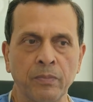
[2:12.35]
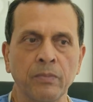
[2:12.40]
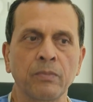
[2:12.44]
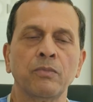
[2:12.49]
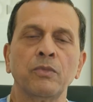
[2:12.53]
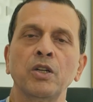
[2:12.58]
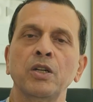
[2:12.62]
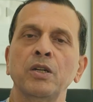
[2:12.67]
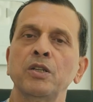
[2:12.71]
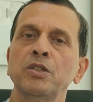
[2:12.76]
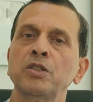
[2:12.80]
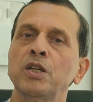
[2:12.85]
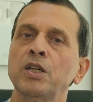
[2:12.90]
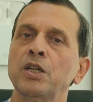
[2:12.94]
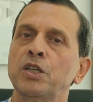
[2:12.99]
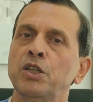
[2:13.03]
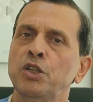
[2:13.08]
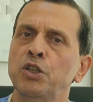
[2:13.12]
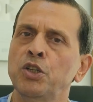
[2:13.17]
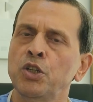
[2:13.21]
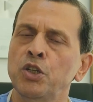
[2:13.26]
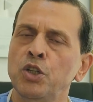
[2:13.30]
there is a
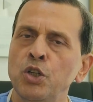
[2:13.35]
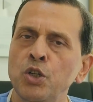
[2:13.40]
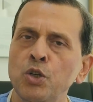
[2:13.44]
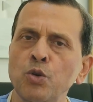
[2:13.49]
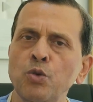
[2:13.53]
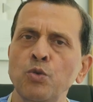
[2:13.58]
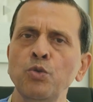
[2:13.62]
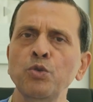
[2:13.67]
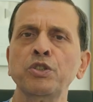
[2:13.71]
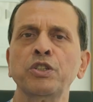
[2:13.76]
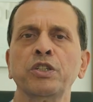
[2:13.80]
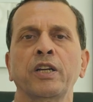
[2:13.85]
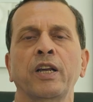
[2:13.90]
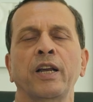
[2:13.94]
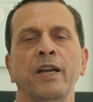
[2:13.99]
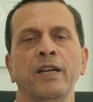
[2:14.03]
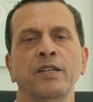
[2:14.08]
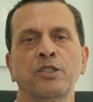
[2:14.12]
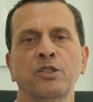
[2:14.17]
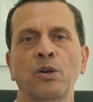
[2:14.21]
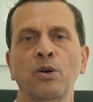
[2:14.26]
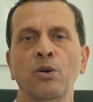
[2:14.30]
huge
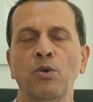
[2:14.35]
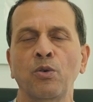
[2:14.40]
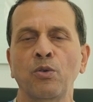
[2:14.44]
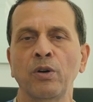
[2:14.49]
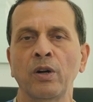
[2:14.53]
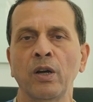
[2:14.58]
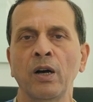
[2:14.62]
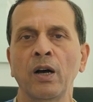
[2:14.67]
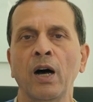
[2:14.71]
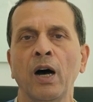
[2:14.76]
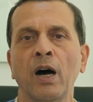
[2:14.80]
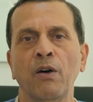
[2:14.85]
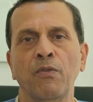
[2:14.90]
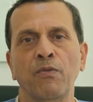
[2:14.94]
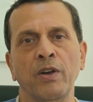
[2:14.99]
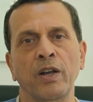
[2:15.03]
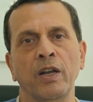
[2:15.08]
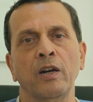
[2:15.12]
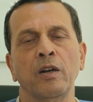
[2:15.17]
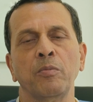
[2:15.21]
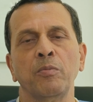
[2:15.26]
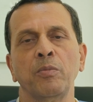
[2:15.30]
caseload
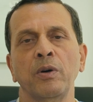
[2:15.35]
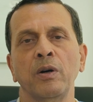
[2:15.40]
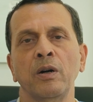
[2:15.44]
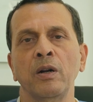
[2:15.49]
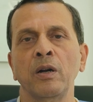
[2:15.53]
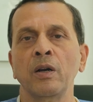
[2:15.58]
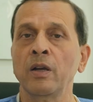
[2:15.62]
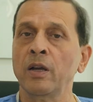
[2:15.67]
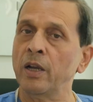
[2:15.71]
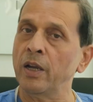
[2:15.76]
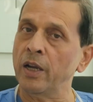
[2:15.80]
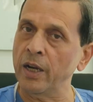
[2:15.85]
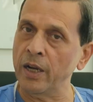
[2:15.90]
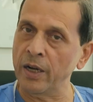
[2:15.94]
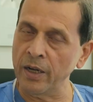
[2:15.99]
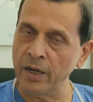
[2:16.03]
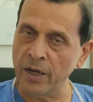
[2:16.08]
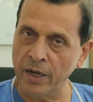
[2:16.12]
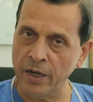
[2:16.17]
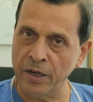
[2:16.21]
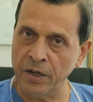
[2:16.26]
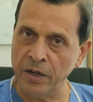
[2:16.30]
available in
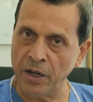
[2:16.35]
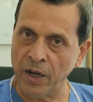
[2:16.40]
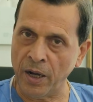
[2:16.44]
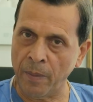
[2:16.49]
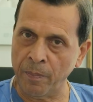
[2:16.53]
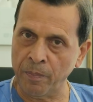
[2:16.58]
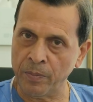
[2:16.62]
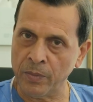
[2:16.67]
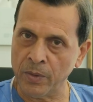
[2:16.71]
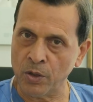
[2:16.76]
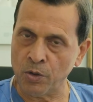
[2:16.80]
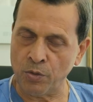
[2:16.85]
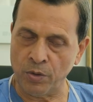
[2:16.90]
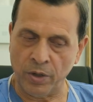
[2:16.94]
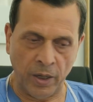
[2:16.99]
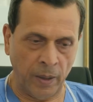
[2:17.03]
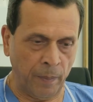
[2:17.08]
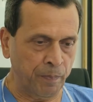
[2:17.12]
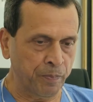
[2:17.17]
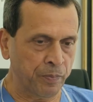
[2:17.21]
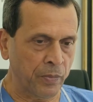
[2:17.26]
India today.